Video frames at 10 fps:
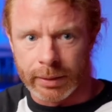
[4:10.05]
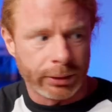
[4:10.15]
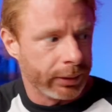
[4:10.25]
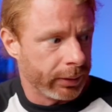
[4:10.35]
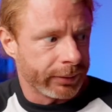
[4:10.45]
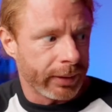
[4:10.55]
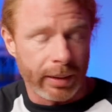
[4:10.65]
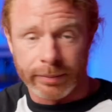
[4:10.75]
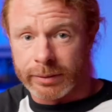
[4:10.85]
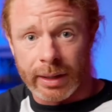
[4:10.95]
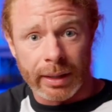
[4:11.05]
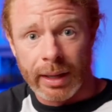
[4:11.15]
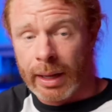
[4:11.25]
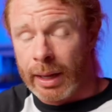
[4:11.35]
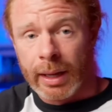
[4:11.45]
And she looks at him is like,
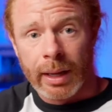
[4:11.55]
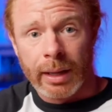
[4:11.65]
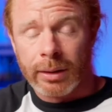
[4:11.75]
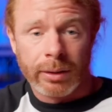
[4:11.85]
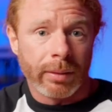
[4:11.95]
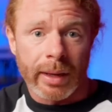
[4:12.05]
dude,